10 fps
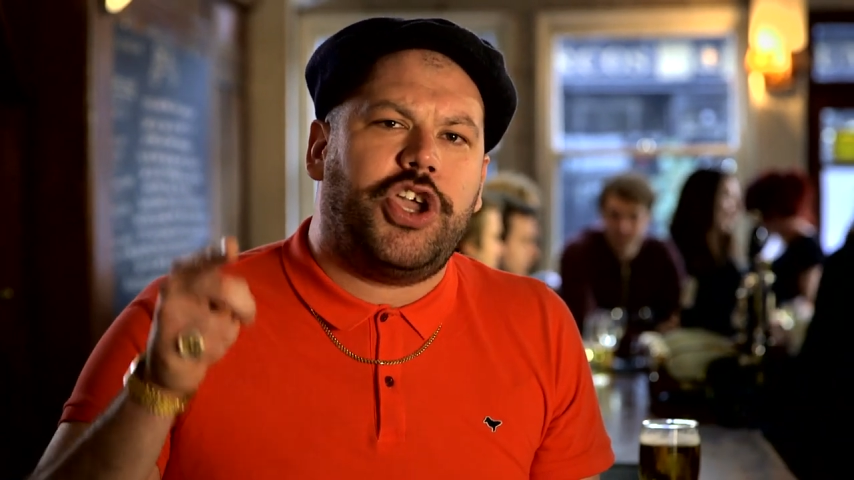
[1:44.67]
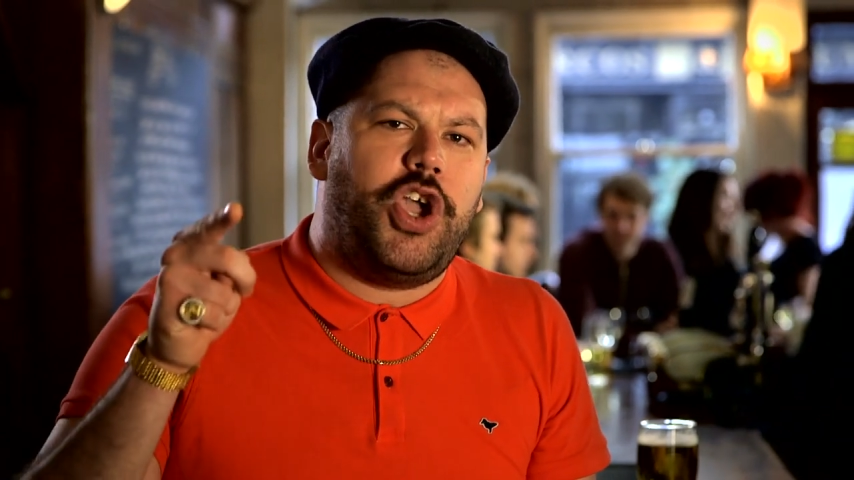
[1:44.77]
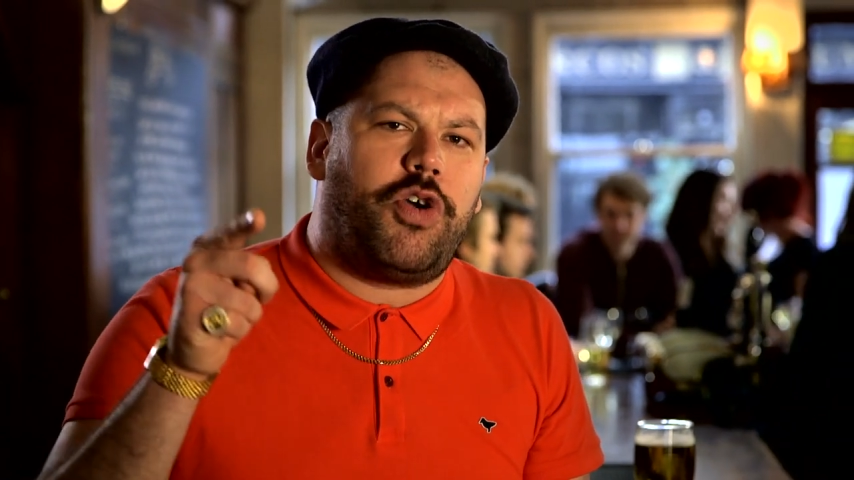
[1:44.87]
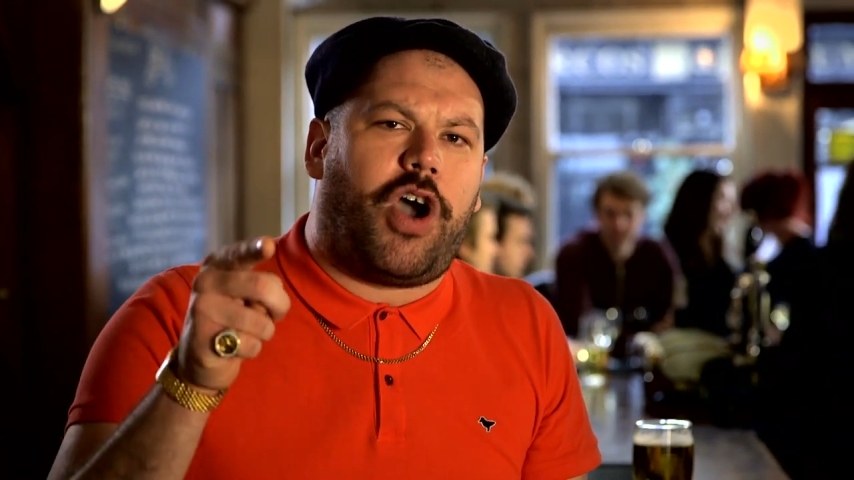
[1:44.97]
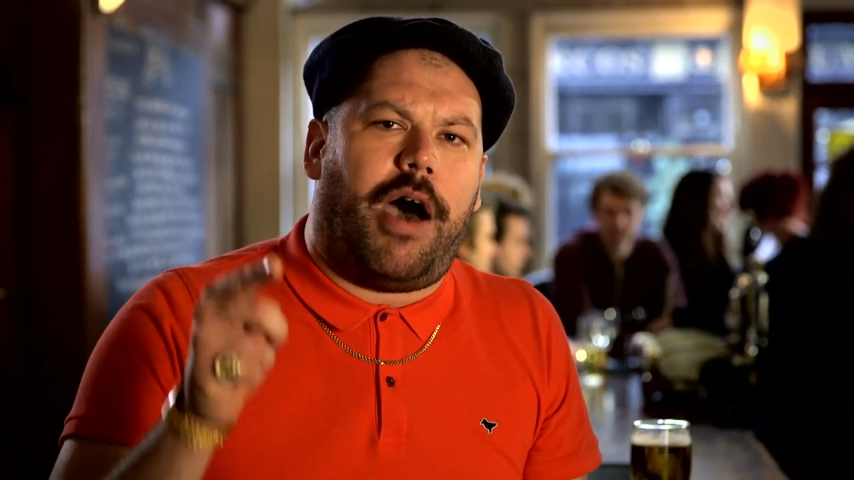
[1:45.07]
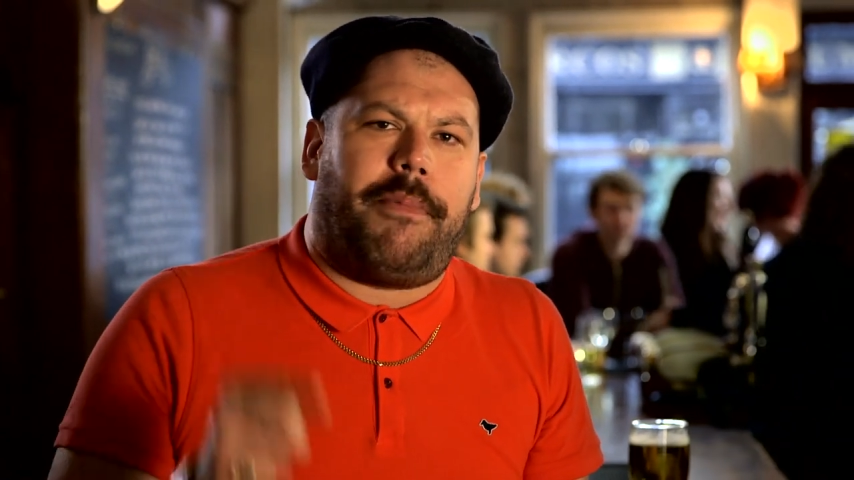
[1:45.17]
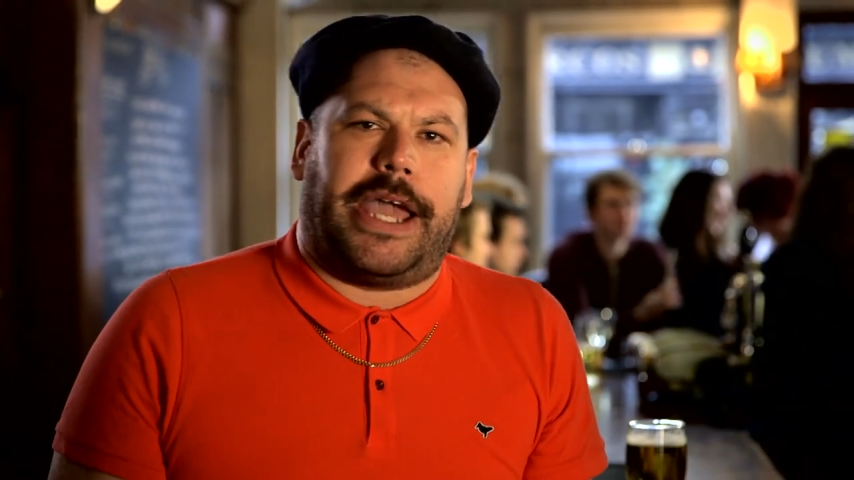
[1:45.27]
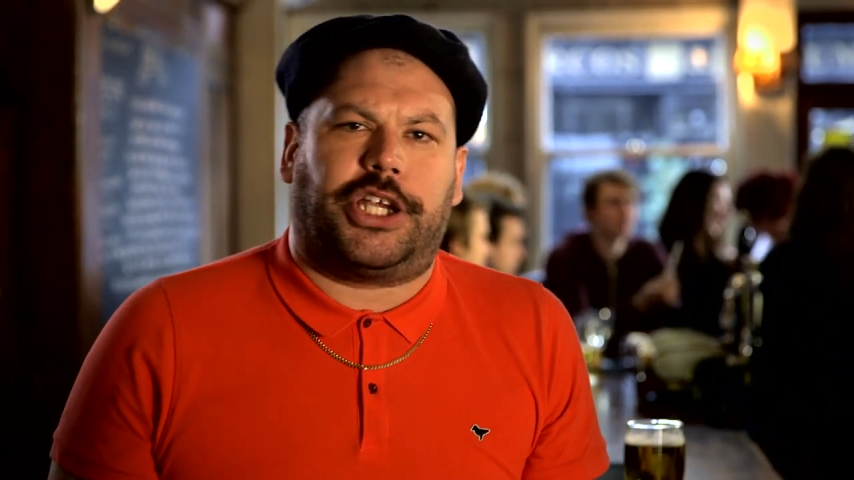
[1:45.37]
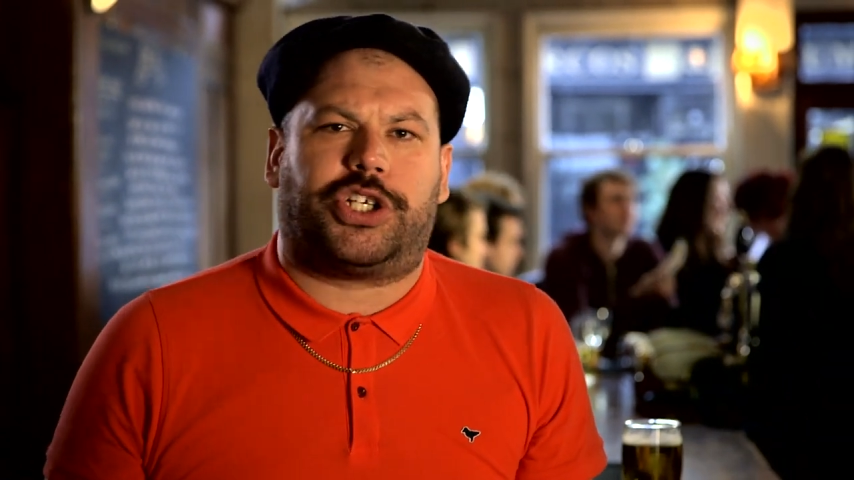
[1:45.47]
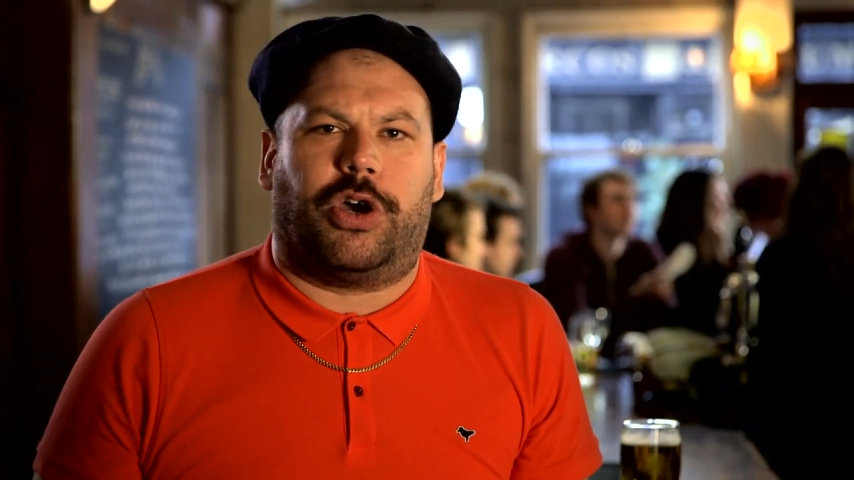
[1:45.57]
you've got to
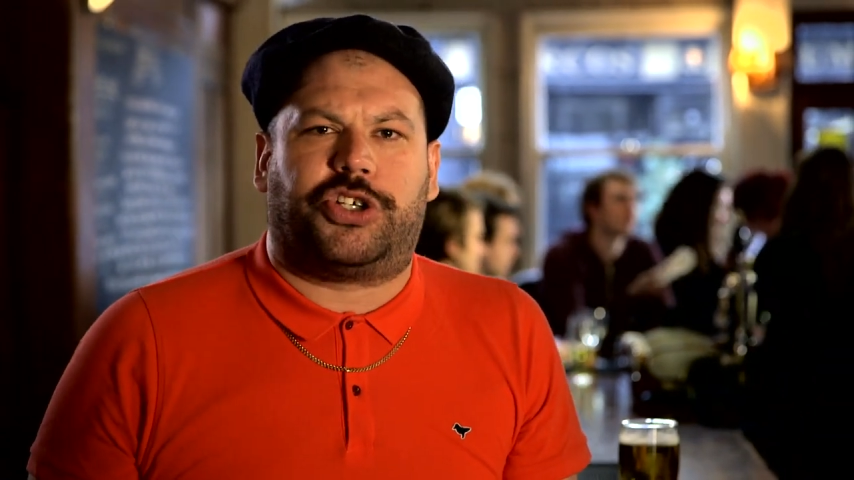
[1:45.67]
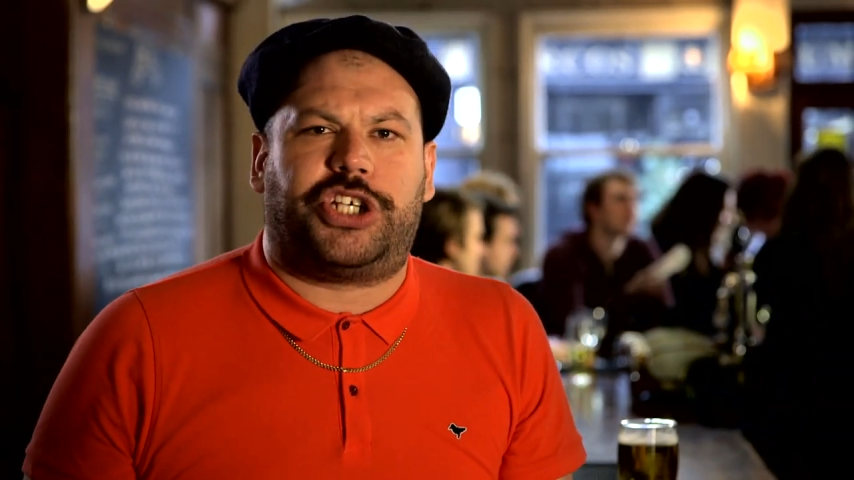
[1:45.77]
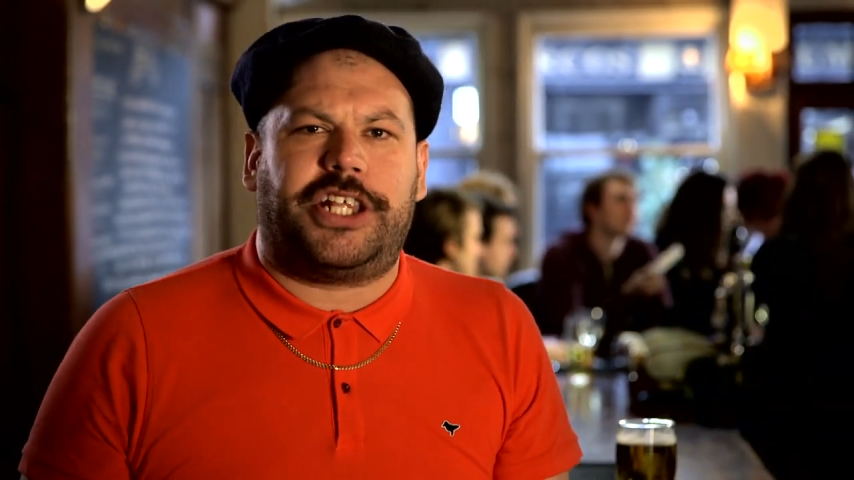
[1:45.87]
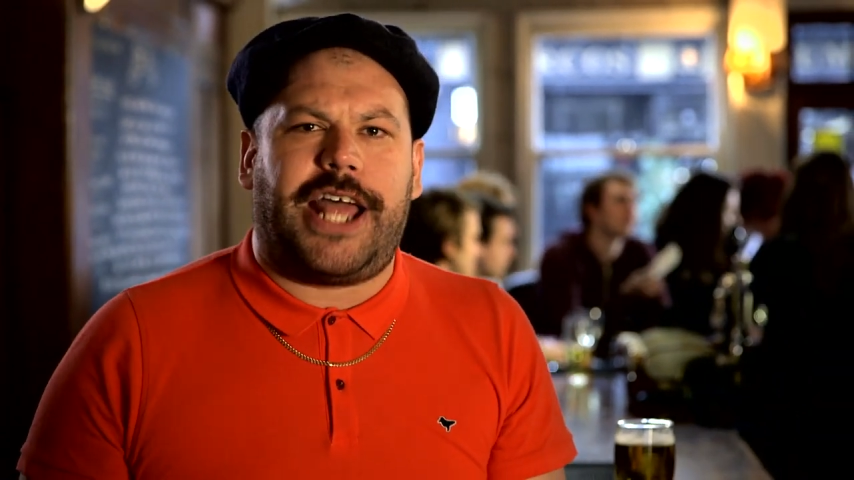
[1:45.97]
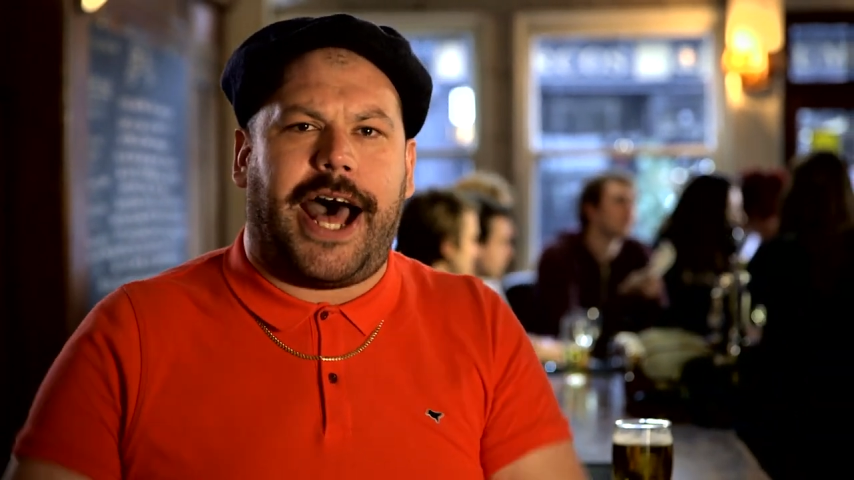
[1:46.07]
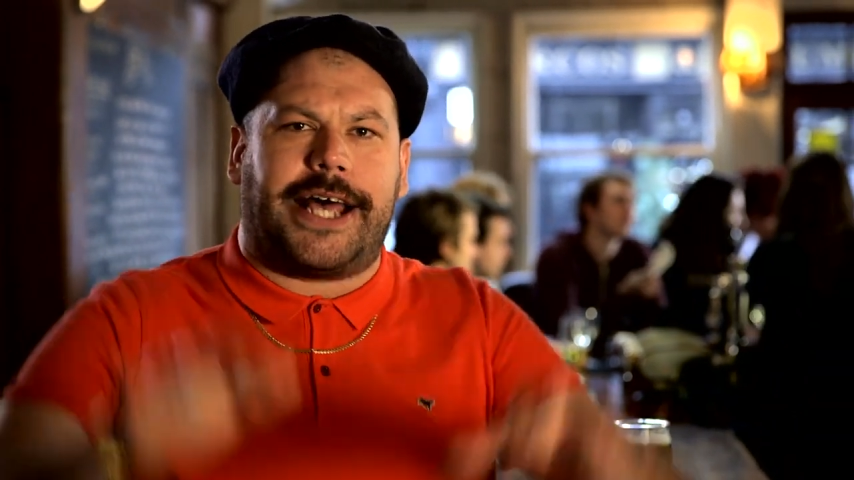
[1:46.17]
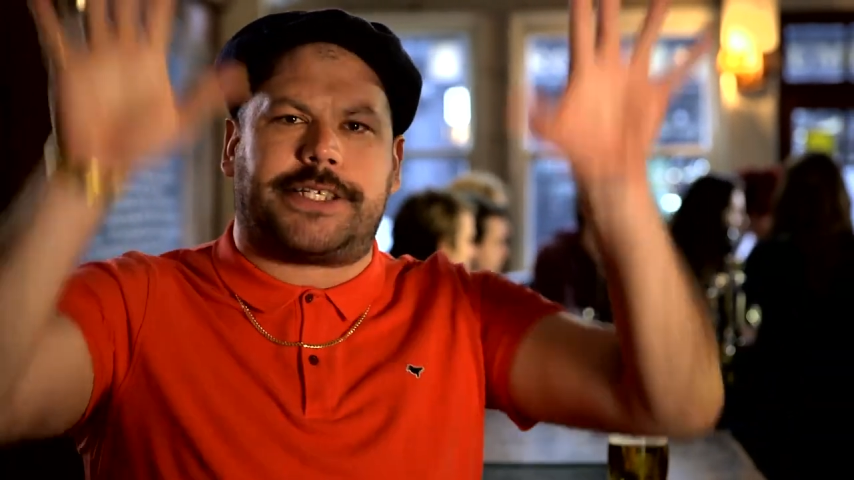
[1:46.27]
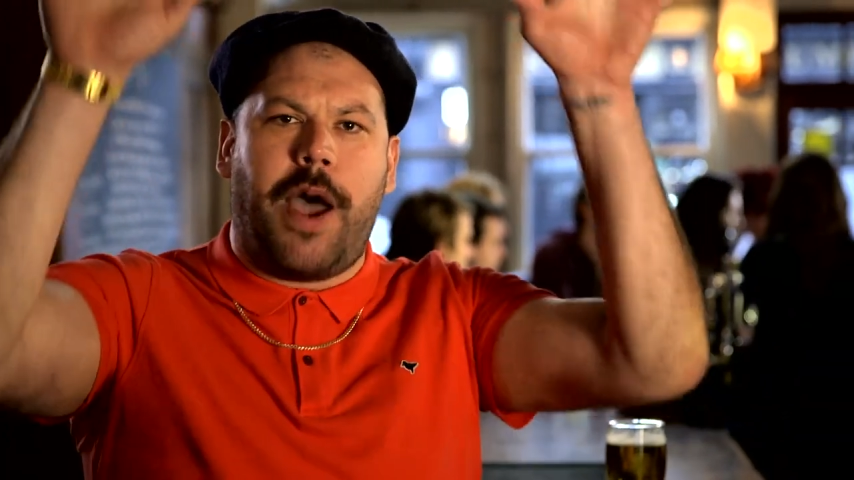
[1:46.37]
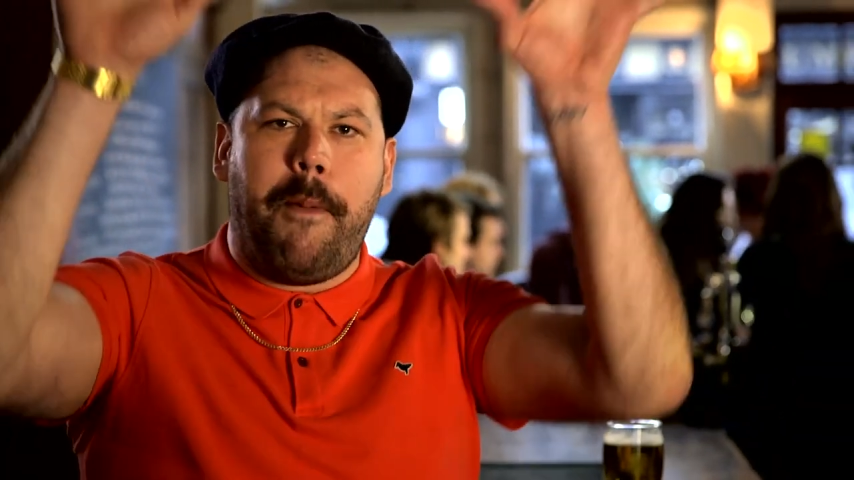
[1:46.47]
make sure she does.